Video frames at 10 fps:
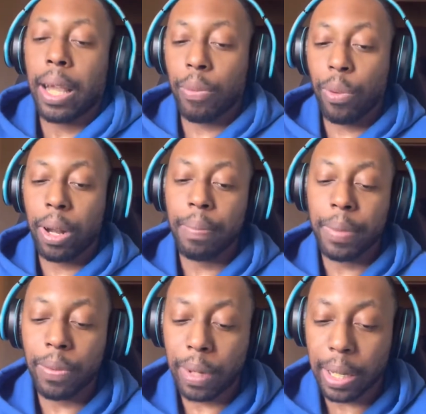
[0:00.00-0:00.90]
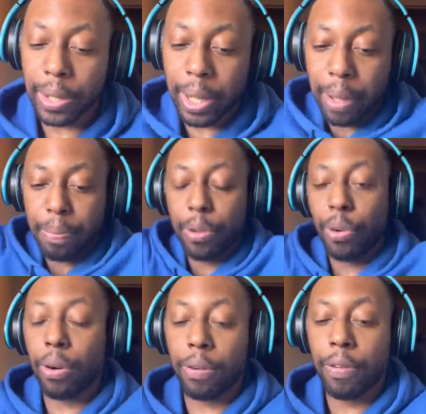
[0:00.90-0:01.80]
And what I mean when I say
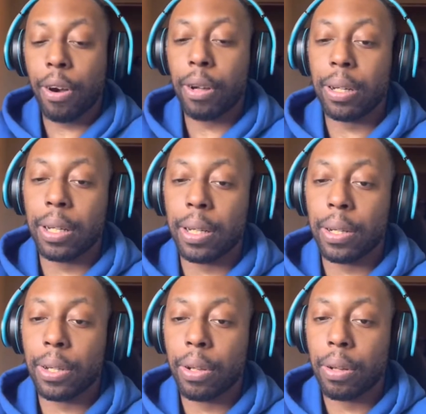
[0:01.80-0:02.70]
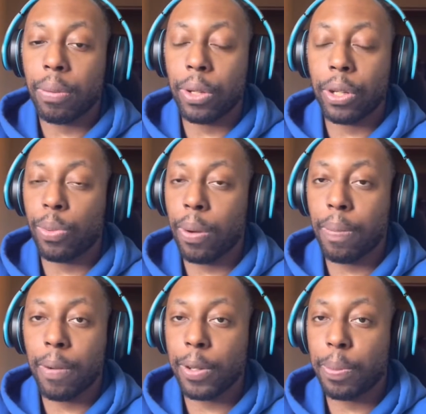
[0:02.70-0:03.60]
pure of heart is, which is what
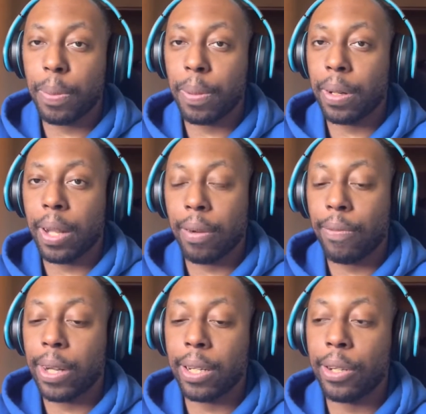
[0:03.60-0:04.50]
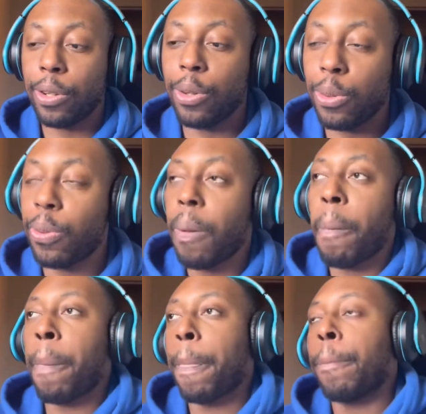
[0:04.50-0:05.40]
most people are not ready to do,
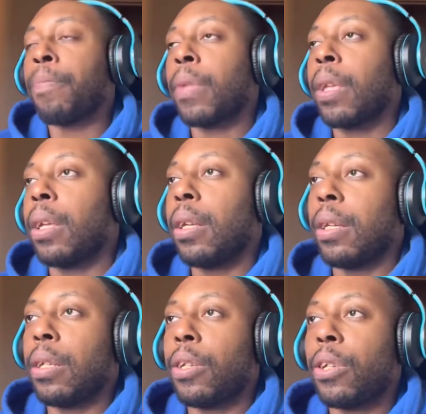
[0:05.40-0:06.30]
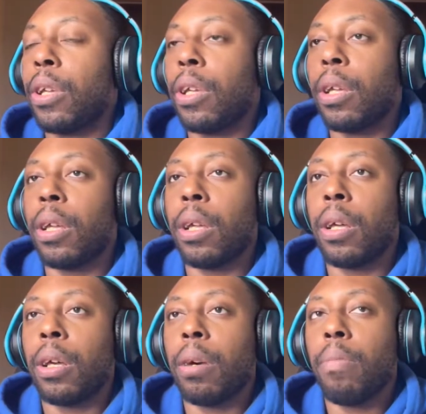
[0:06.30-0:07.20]
is
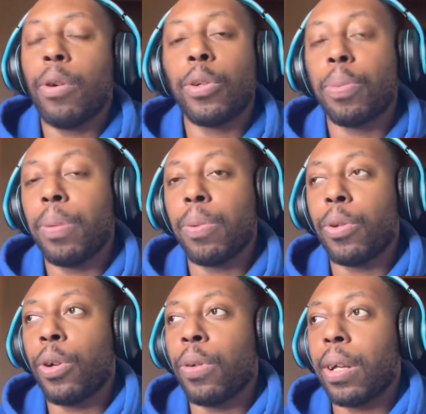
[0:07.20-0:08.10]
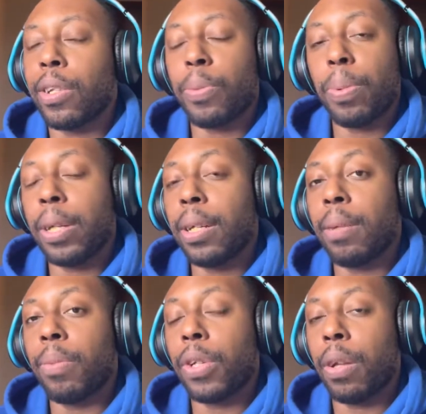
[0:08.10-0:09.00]
most people don't explain
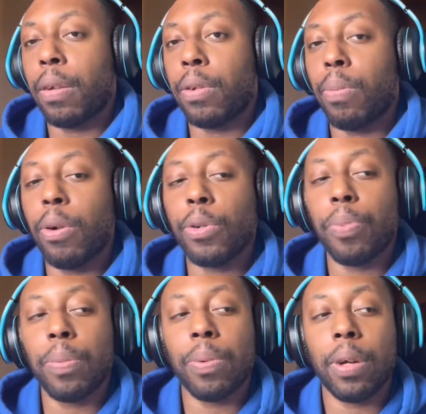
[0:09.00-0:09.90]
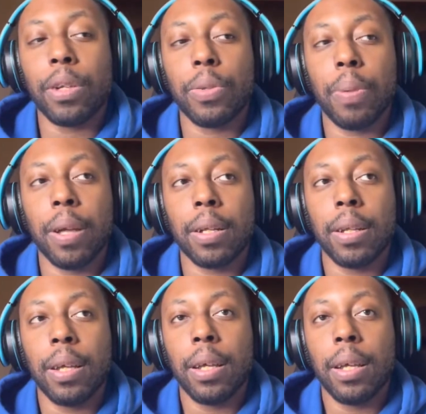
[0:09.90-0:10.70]
themselves. Most people expect